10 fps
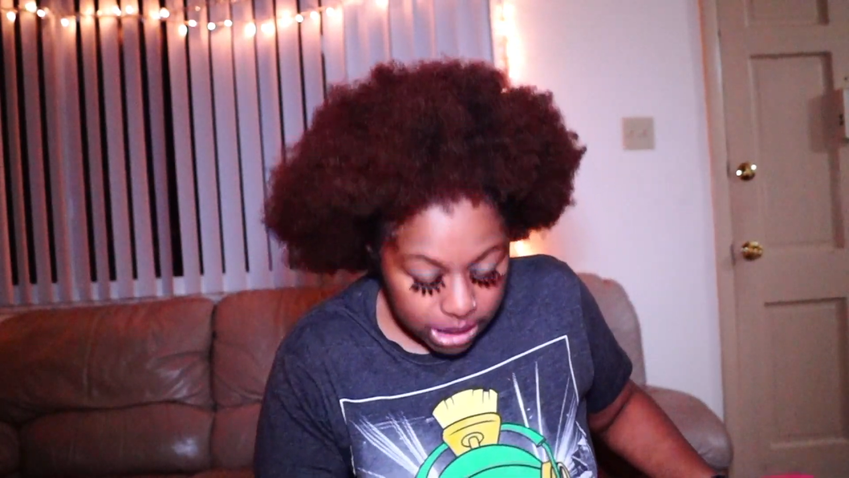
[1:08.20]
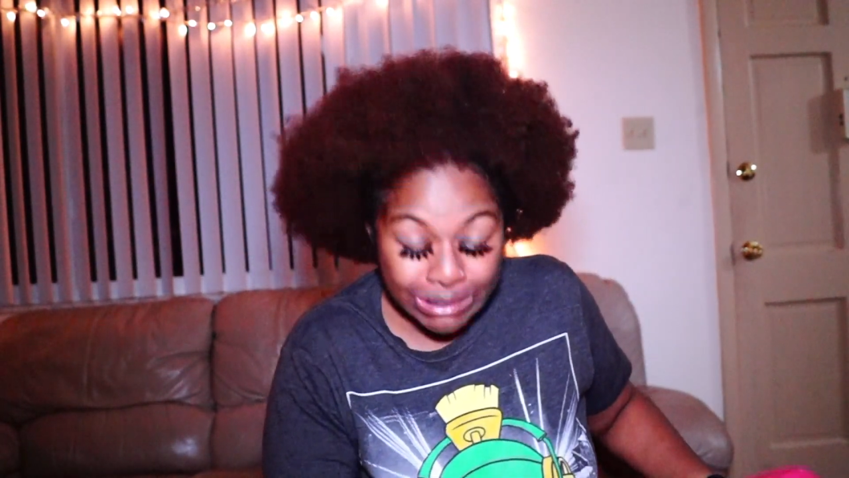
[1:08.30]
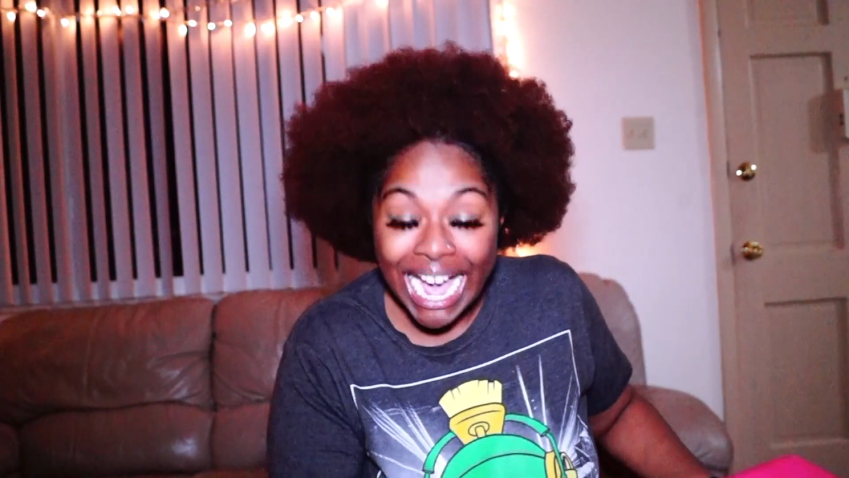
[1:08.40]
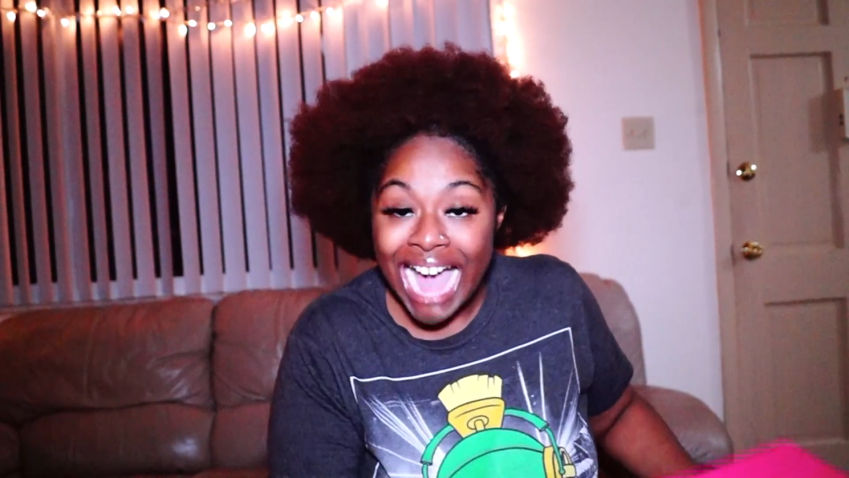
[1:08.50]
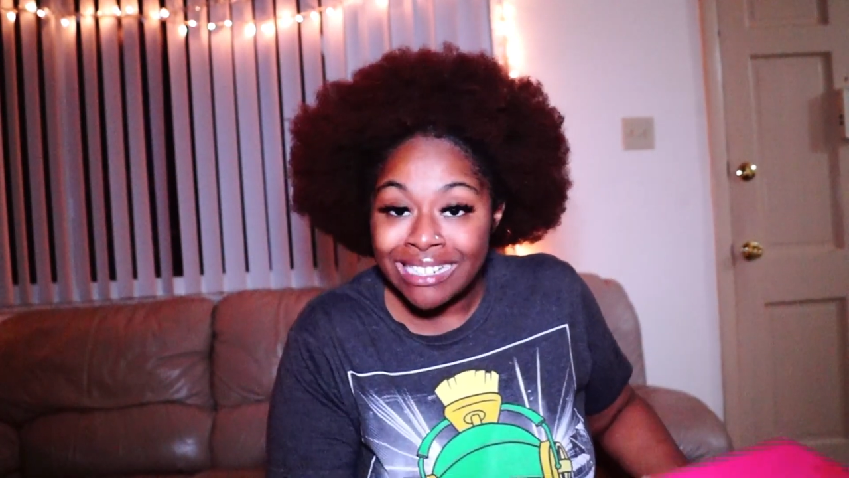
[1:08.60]

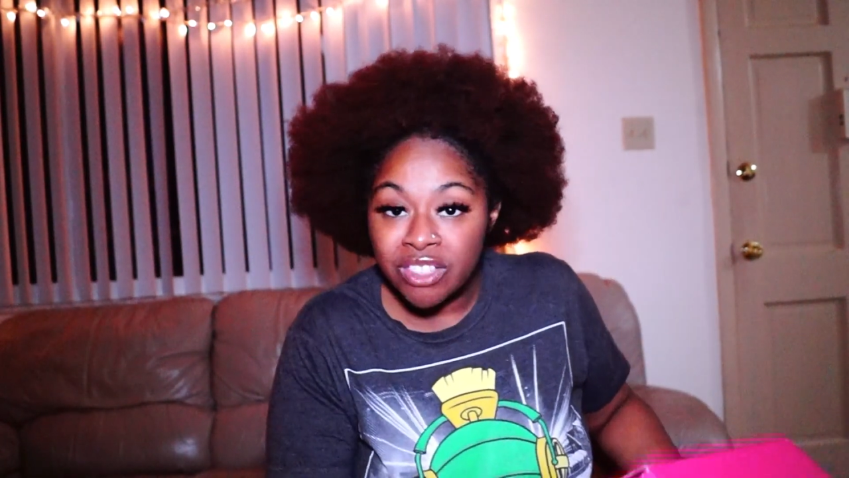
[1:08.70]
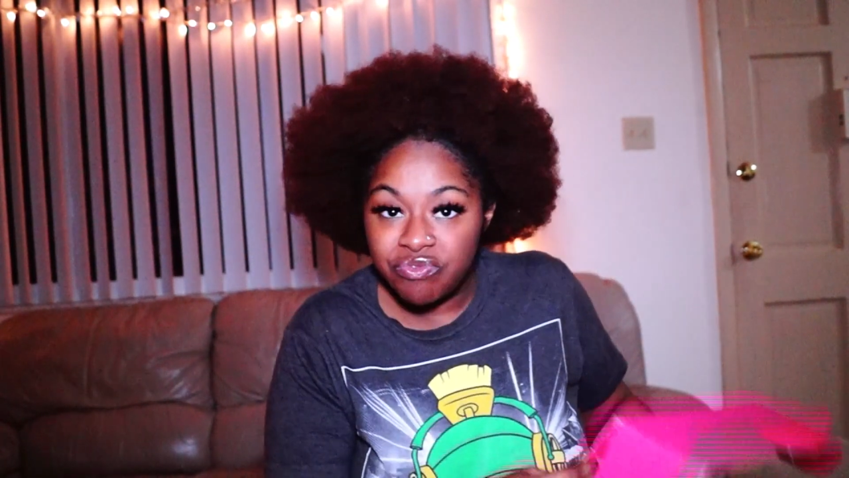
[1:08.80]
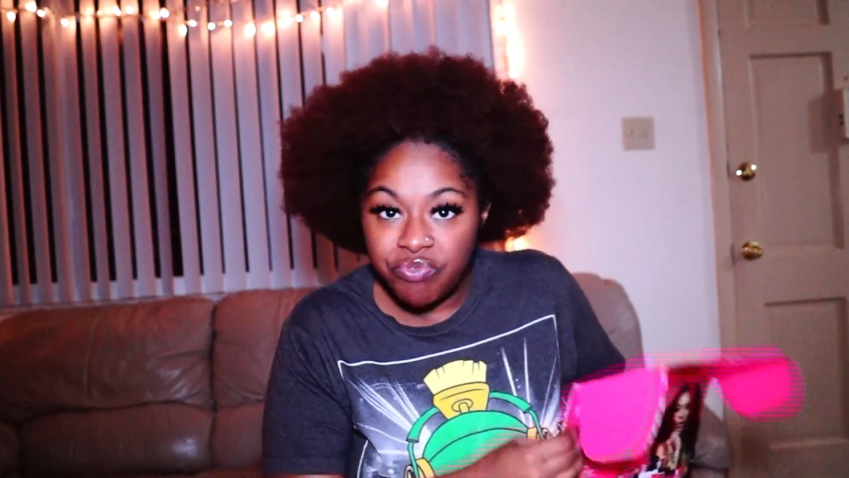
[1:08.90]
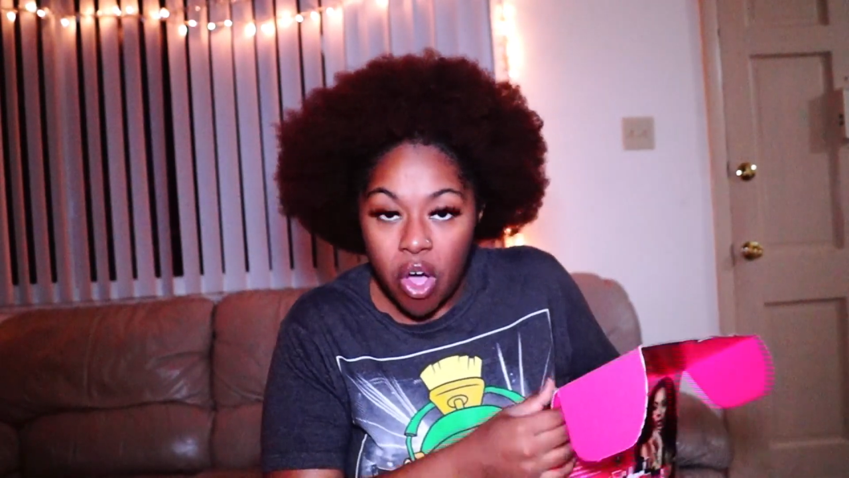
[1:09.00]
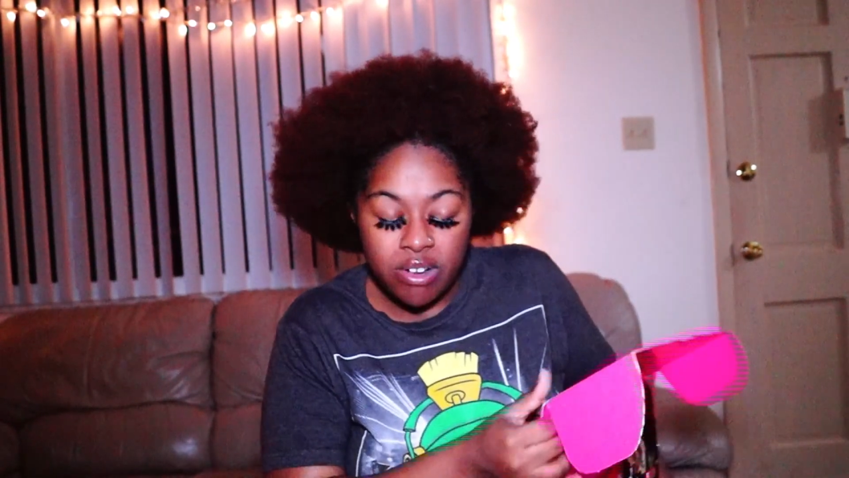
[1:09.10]
some cotton
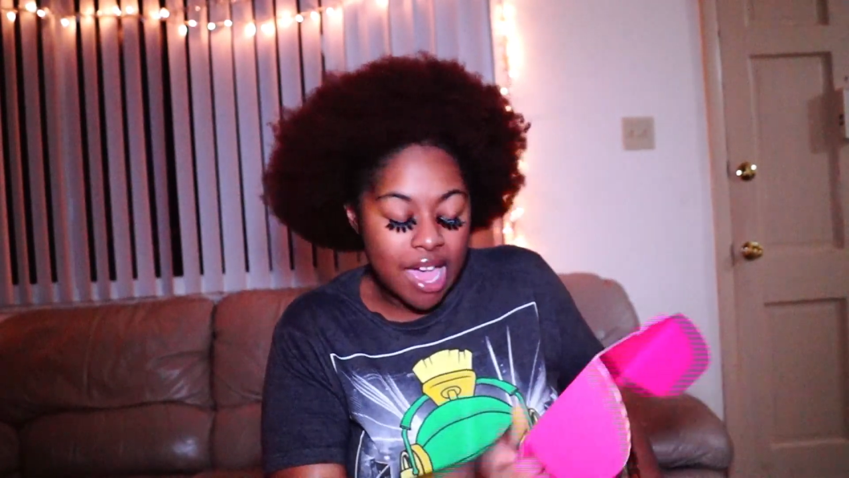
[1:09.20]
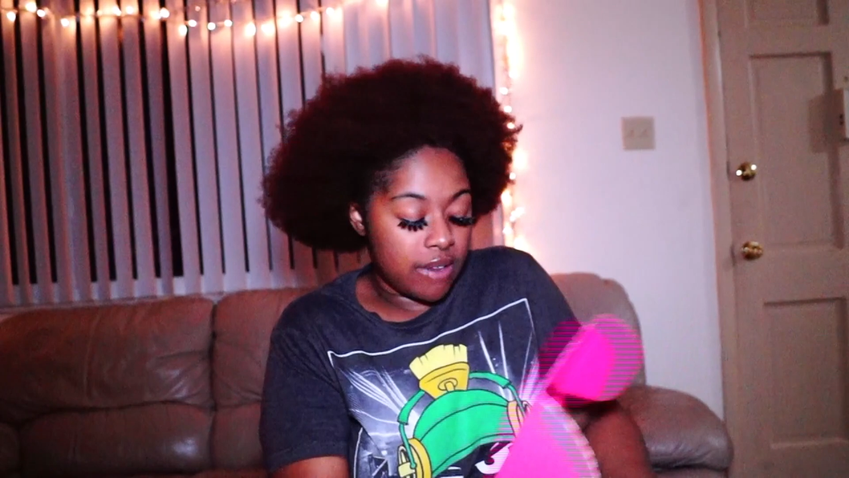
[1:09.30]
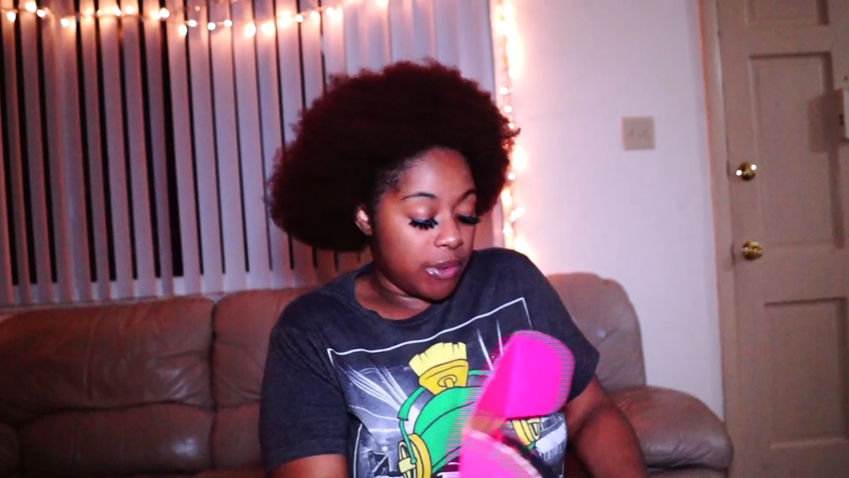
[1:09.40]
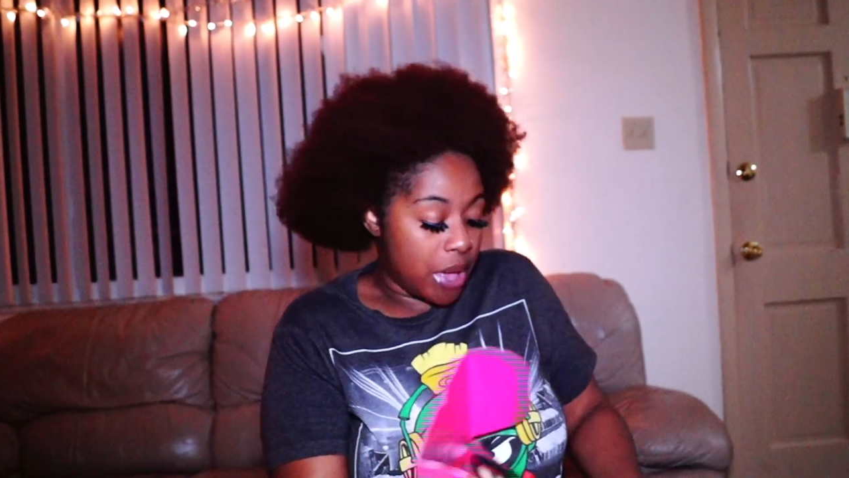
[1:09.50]
falling out of it.